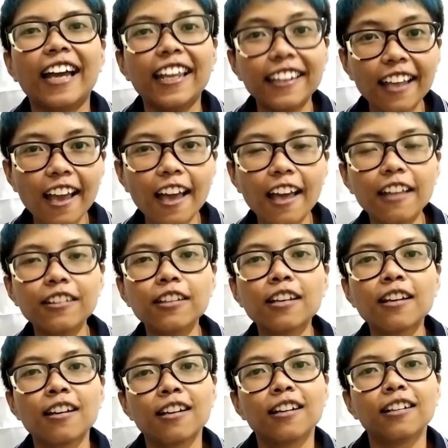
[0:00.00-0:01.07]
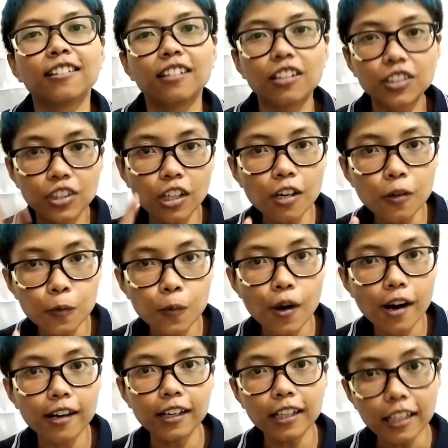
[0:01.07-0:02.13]
And then the third
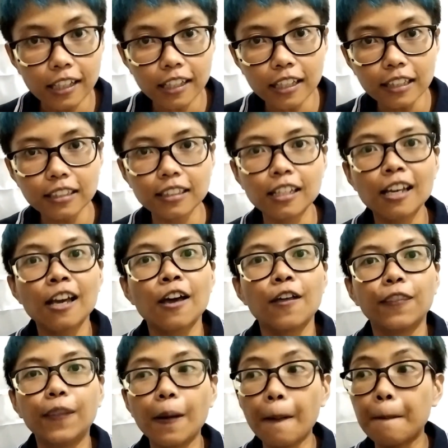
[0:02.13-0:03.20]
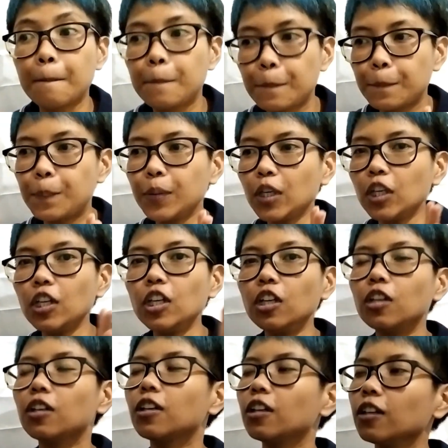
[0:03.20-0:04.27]
one is the
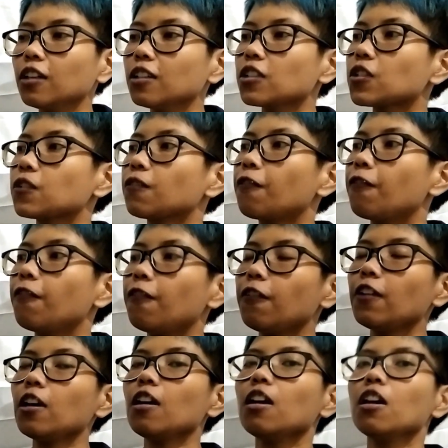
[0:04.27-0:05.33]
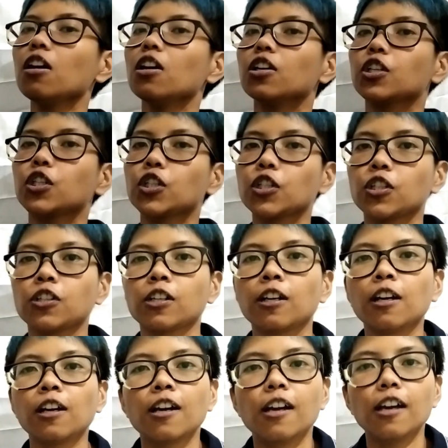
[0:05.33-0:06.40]
biggest fish.
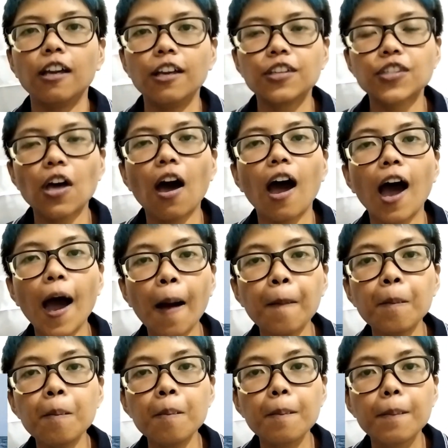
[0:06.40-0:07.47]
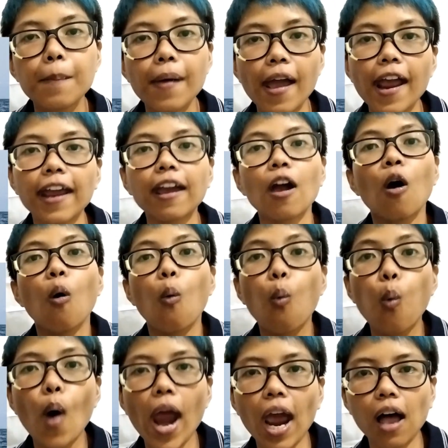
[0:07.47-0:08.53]
It's a humpback
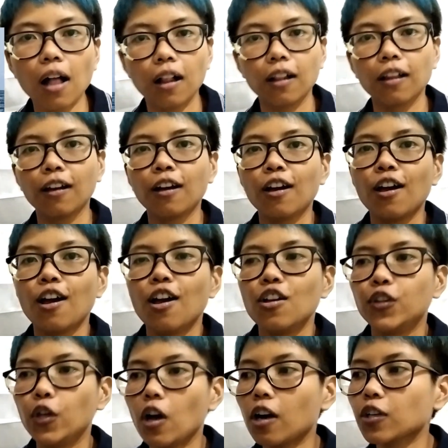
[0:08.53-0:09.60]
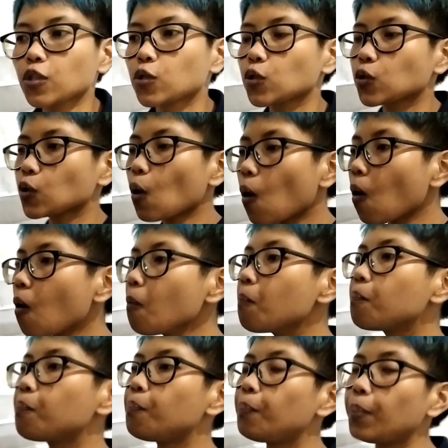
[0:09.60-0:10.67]
whale. They are
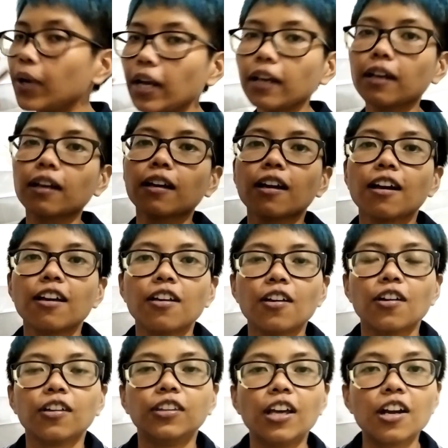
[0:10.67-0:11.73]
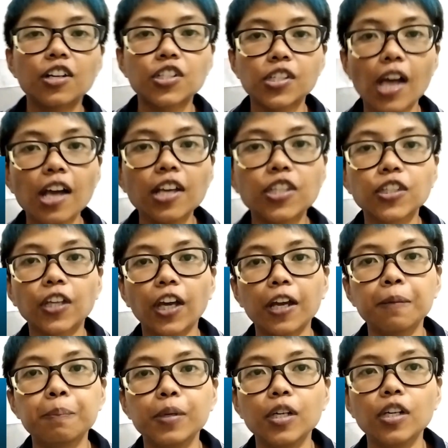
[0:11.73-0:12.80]
so big. Their size
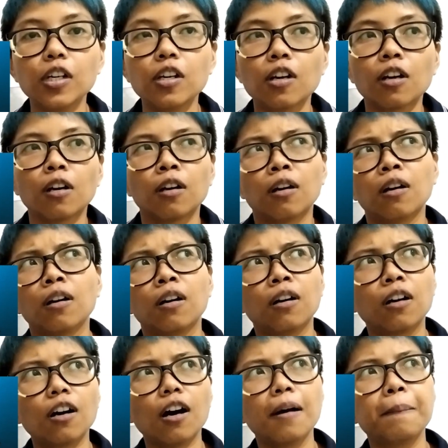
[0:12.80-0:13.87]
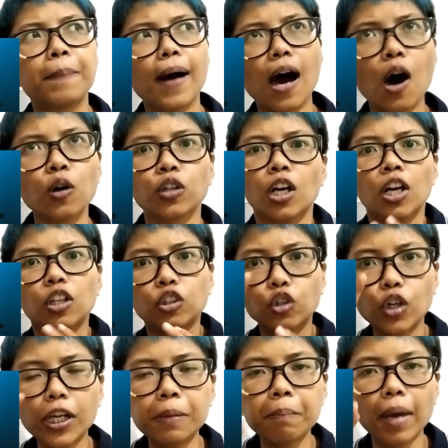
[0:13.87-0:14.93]
can be about
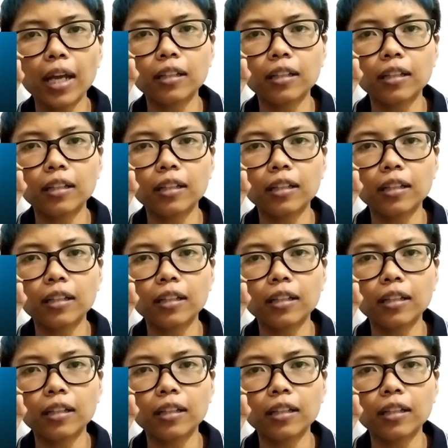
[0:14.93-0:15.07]
30